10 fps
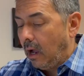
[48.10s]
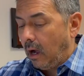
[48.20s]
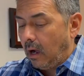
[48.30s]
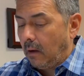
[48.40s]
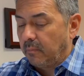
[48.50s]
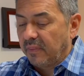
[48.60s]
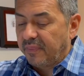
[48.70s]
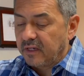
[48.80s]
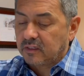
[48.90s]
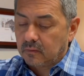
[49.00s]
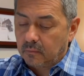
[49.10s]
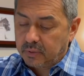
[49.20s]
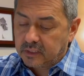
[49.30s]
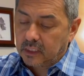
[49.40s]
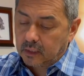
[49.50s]
But this
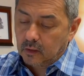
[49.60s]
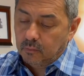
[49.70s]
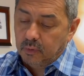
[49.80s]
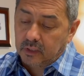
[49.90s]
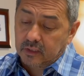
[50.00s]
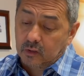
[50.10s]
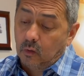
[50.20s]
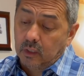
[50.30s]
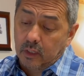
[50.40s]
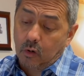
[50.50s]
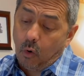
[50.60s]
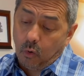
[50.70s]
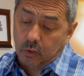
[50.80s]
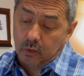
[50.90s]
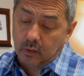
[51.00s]
particular book is only a
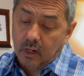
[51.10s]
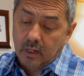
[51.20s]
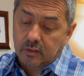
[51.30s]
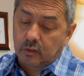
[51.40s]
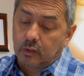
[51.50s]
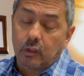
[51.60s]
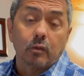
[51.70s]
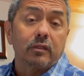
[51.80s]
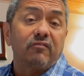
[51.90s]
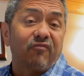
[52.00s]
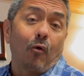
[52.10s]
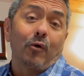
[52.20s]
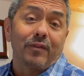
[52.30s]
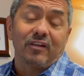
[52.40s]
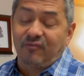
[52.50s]
quarter. So you'll need 4
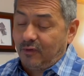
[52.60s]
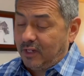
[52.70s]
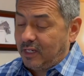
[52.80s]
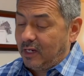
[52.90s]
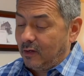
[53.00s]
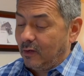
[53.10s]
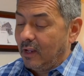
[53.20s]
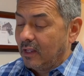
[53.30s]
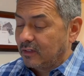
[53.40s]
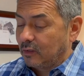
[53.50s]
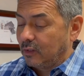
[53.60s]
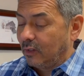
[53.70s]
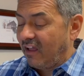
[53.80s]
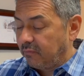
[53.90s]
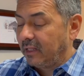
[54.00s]
of these for the year, so you'll
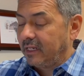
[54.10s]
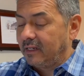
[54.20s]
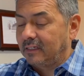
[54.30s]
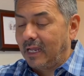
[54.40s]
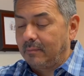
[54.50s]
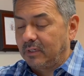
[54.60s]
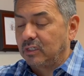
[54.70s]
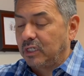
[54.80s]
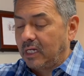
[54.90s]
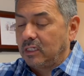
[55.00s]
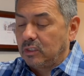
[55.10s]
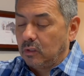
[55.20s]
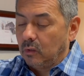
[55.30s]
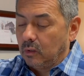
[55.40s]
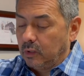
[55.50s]
have plenty of time to change
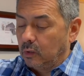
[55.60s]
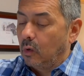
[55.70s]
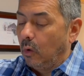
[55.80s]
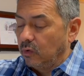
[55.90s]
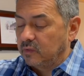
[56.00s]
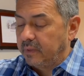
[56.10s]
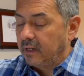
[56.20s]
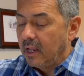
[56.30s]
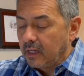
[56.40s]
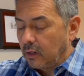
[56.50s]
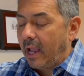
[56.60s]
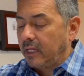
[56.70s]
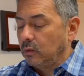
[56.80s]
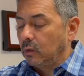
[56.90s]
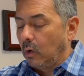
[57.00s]
your goals. But your
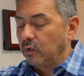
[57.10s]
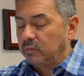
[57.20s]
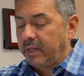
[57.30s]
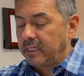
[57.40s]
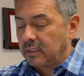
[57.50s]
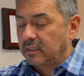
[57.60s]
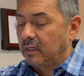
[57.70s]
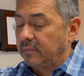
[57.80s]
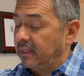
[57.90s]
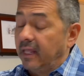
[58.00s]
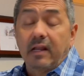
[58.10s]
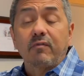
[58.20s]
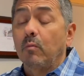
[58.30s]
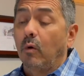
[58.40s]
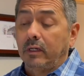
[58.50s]
annual goals page is something that
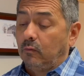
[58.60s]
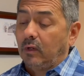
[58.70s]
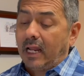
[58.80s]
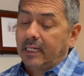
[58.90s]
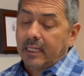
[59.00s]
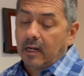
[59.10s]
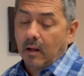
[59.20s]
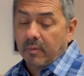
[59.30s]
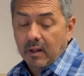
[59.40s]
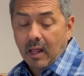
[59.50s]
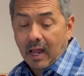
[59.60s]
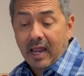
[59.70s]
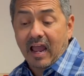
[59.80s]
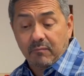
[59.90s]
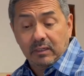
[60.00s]
every morning when I get up, I
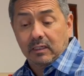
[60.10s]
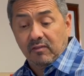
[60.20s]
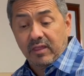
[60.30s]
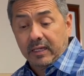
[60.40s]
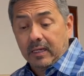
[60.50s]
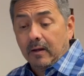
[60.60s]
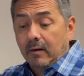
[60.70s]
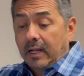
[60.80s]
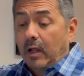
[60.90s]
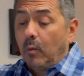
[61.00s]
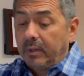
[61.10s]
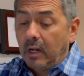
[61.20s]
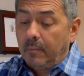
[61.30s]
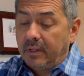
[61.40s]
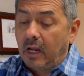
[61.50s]
have my little thing here and I open it
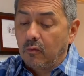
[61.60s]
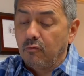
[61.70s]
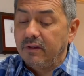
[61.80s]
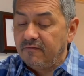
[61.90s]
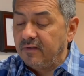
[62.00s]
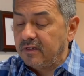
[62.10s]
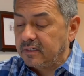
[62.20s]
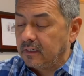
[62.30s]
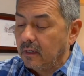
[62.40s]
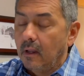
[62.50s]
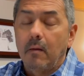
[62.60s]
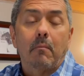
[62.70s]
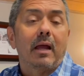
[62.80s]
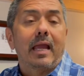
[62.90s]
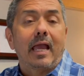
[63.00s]
up and I revisit
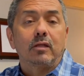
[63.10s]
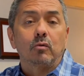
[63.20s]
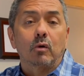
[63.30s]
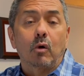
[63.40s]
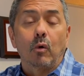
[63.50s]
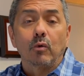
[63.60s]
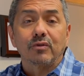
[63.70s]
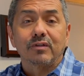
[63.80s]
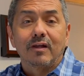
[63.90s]
my annual goals